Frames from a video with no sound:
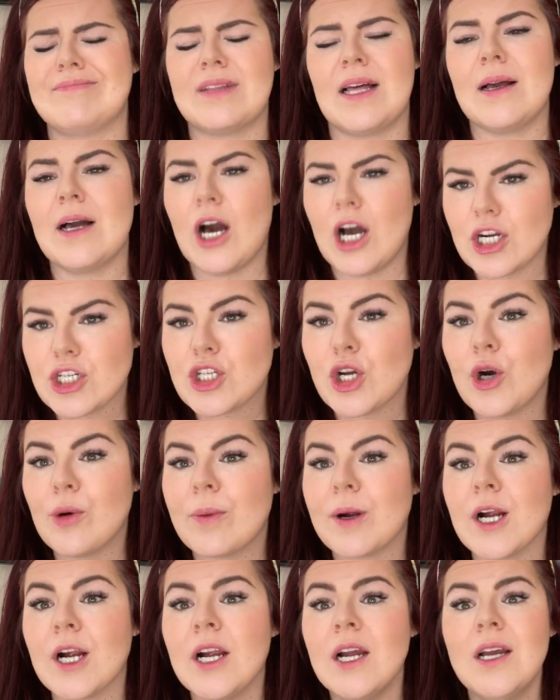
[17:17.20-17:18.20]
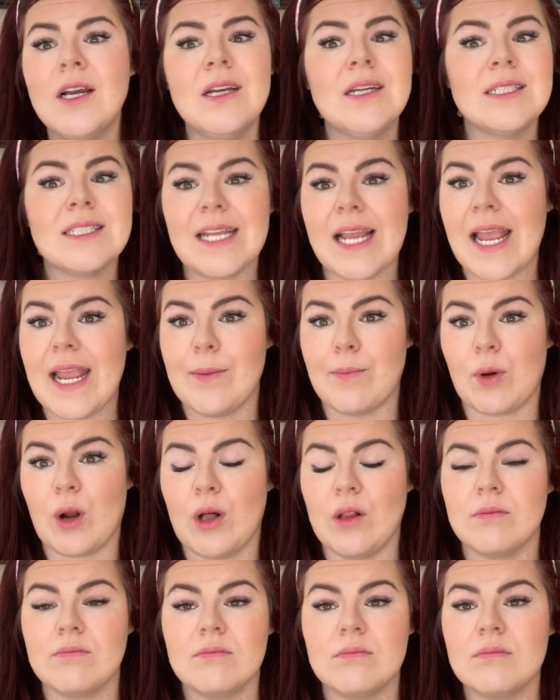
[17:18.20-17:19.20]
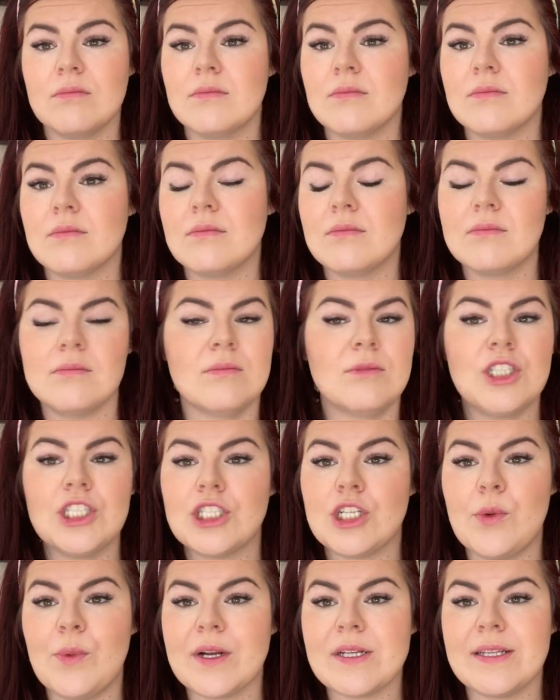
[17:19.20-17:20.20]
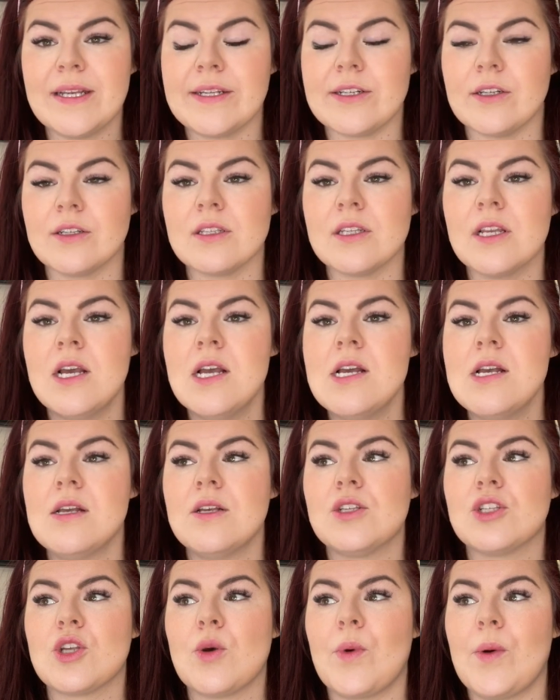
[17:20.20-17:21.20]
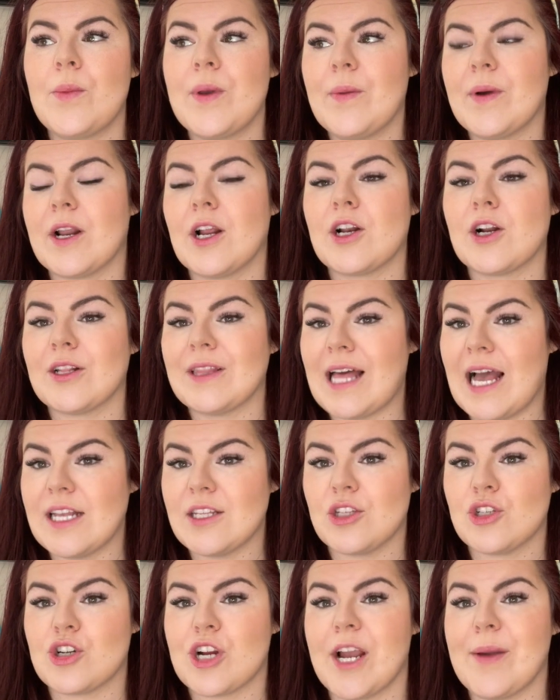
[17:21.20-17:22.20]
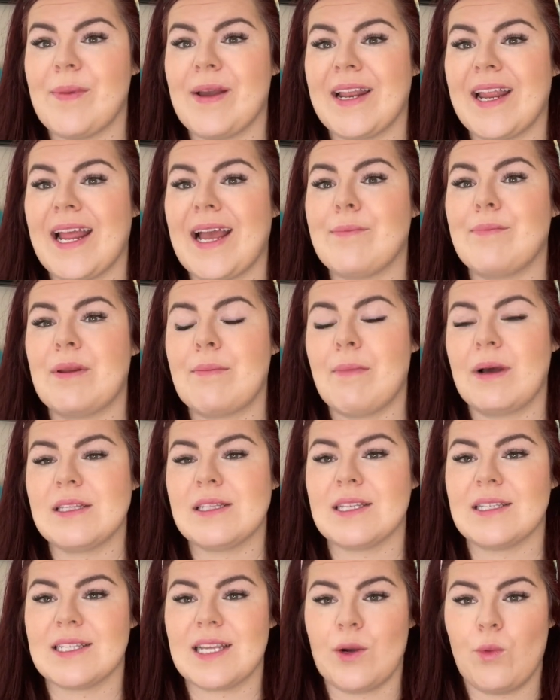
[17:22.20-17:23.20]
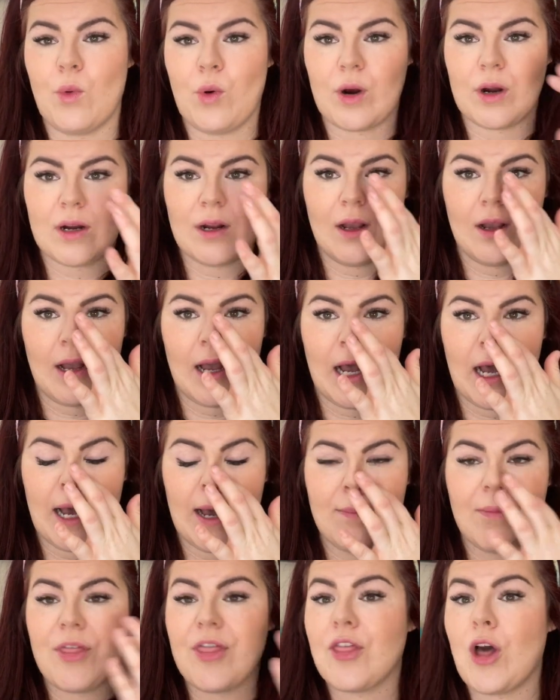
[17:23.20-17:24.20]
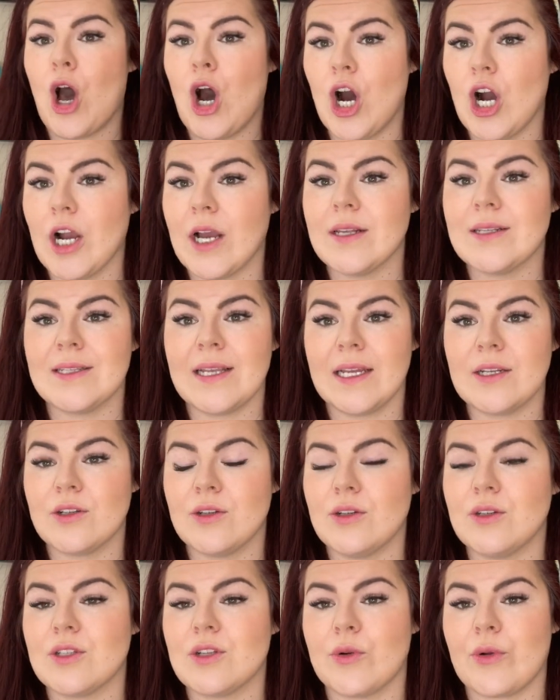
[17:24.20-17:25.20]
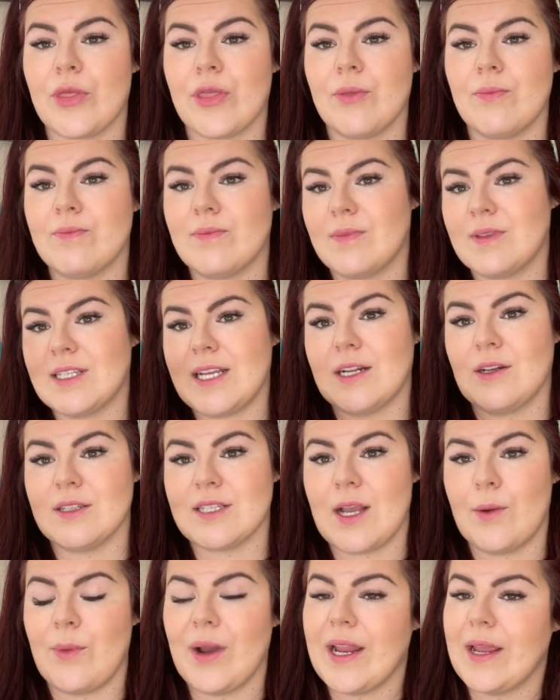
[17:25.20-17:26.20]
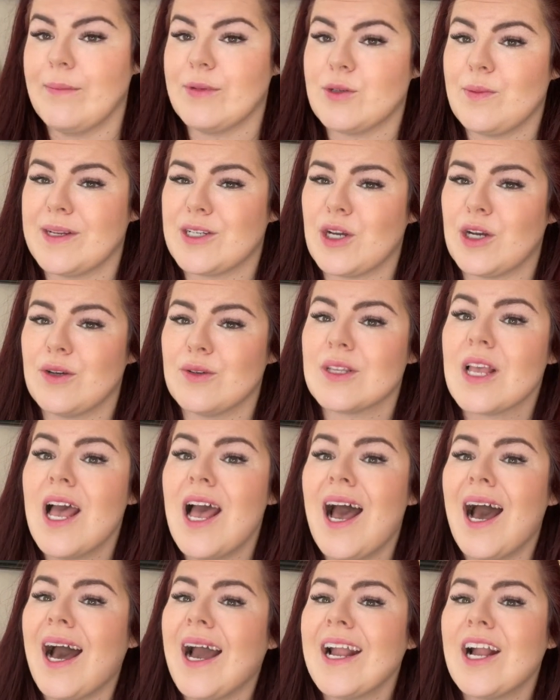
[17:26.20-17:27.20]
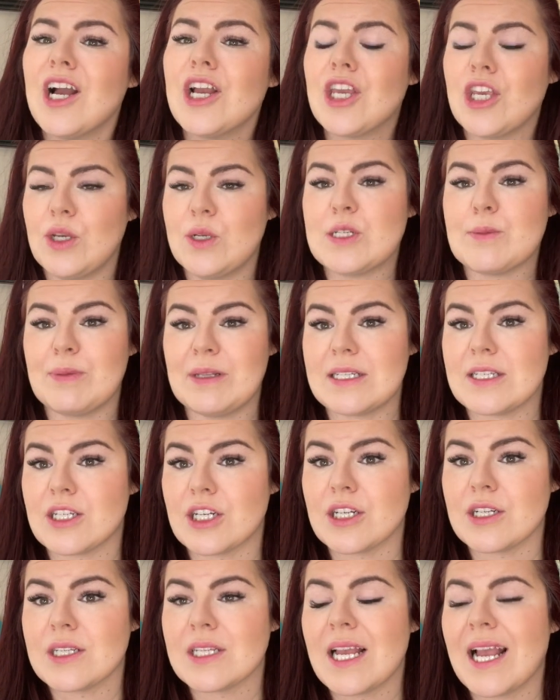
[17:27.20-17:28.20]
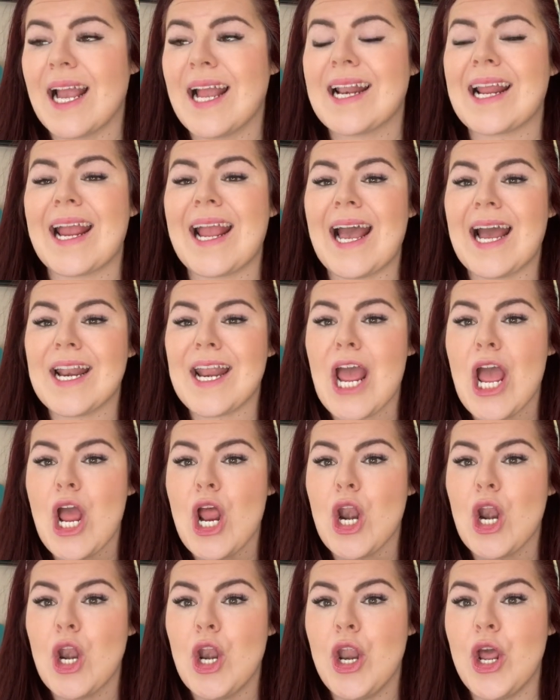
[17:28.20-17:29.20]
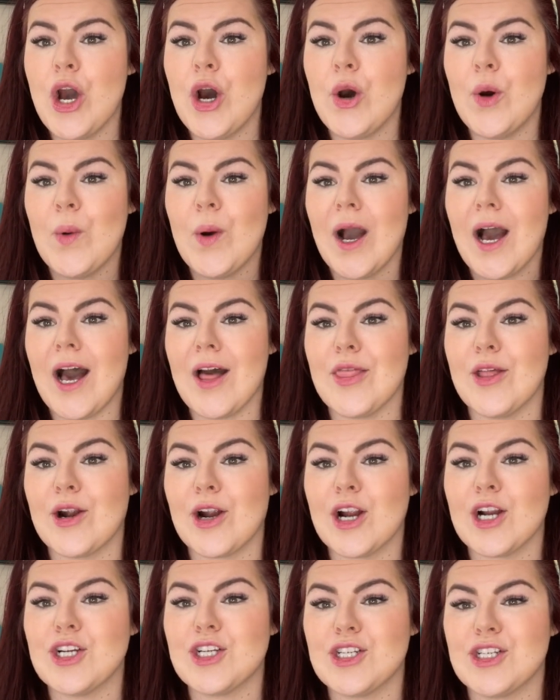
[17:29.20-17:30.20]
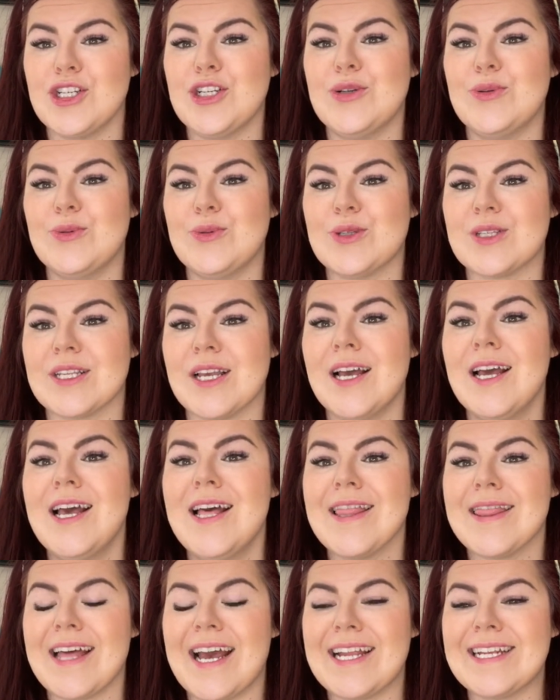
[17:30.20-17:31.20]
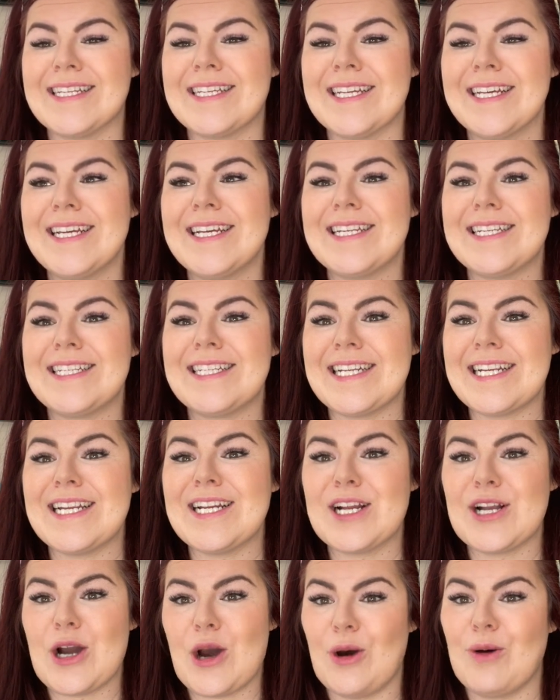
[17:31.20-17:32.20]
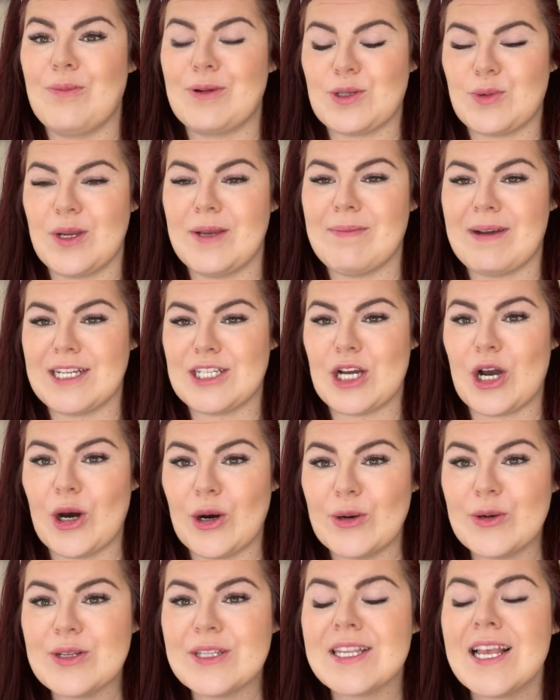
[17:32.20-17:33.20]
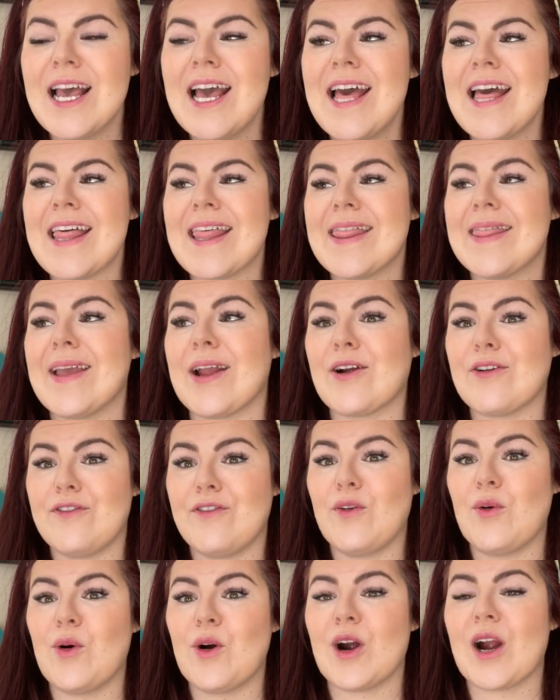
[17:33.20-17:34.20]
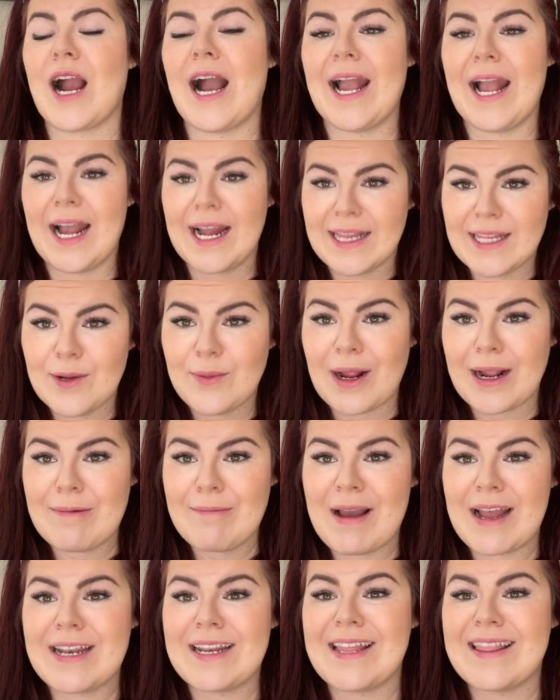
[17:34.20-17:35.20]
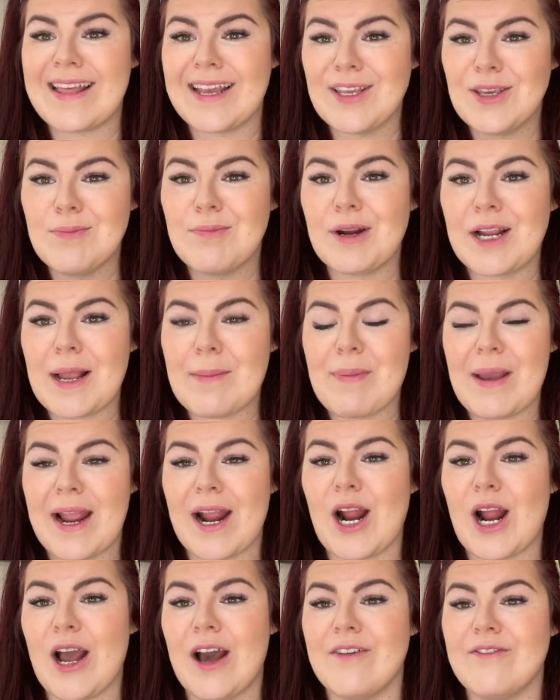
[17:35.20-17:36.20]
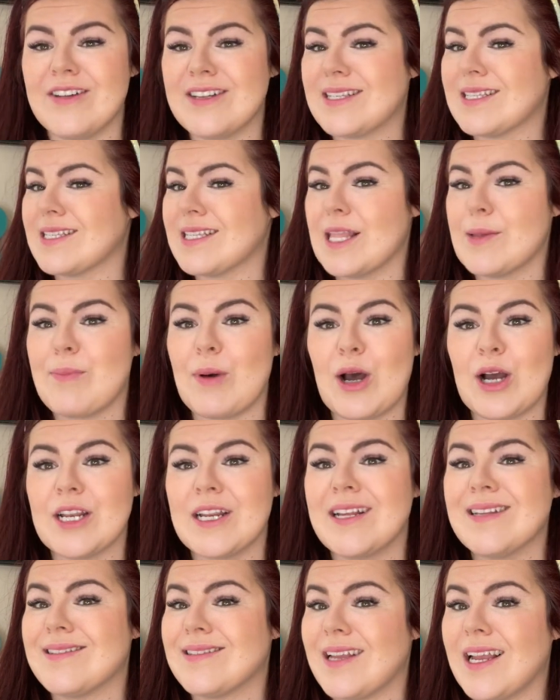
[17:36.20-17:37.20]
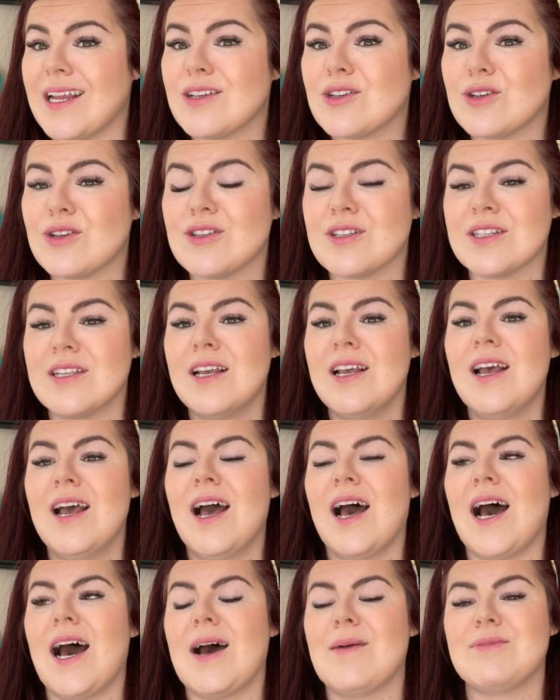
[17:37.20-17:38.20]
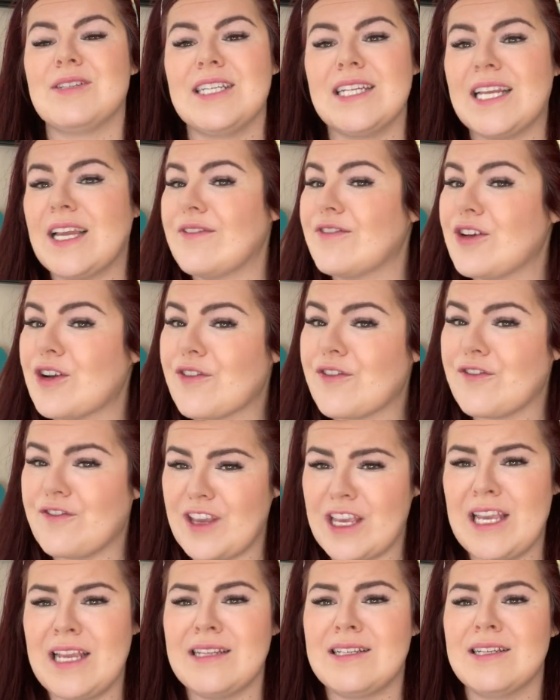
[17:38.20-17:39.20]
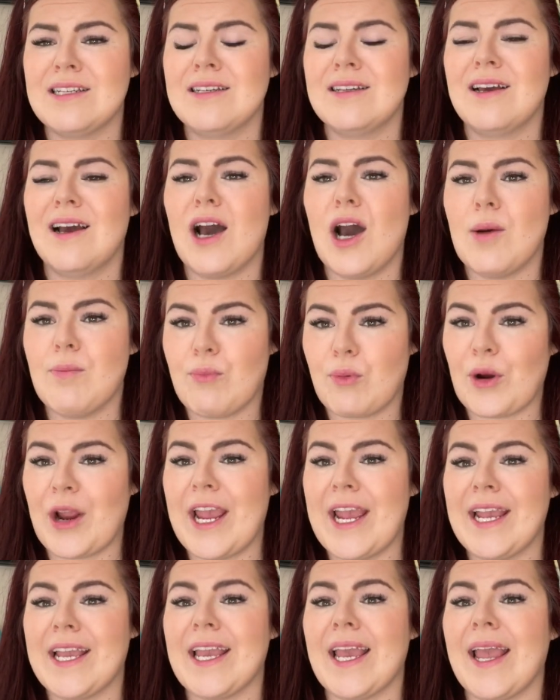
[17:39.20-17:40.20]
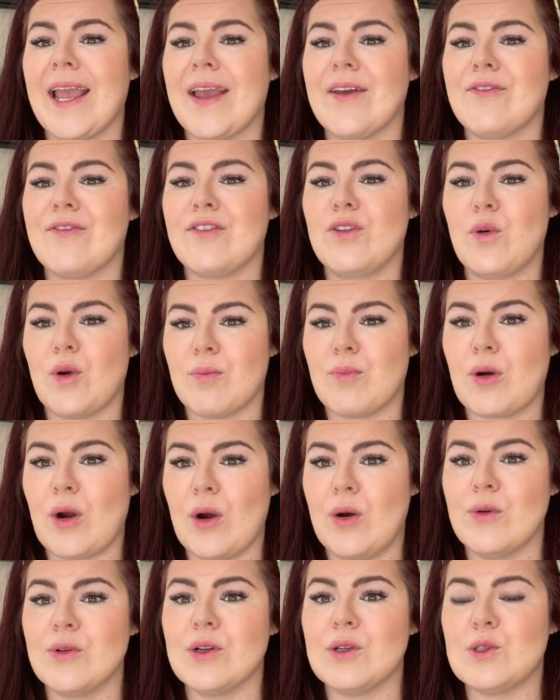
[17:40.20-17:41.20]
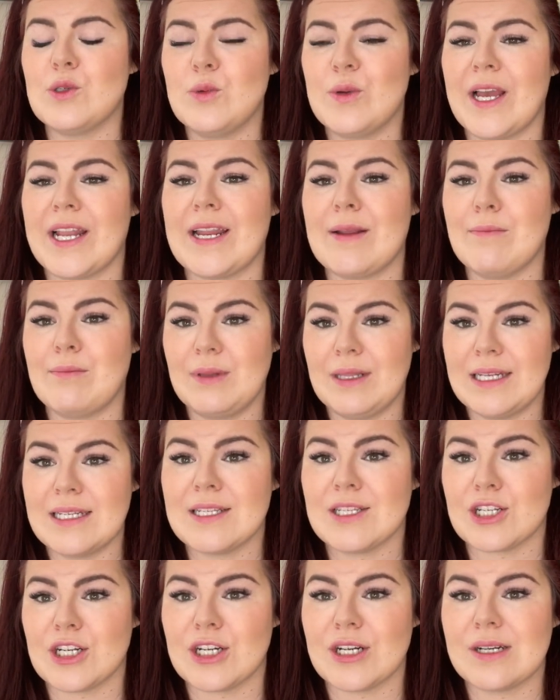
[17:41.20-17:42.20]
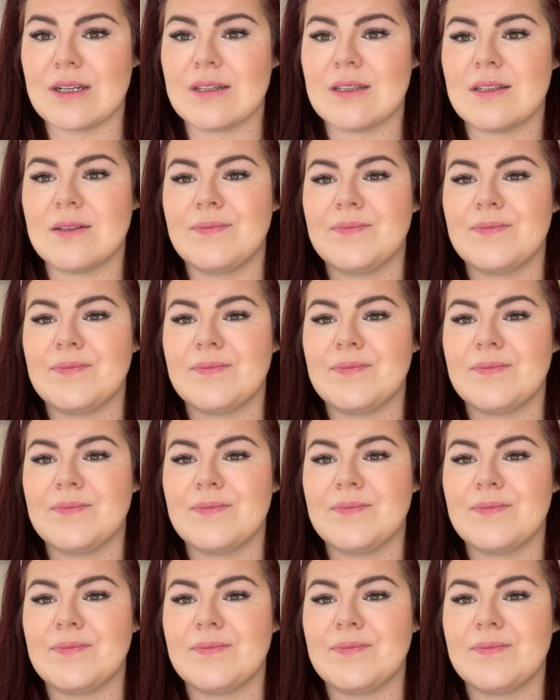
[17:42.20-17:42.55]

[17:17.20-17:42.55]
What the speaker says: October to April. Just don't wear sandals. So when we went on our last trip and it had been months since I wore thong sandals or sandals that went in between my toes, I got huge blisters and I had no other shoes that didn't go between my toes. Therefore, I highly recommend that you bring a pair of slip-on sandals to give your feet a break if you are prone to getting blisters.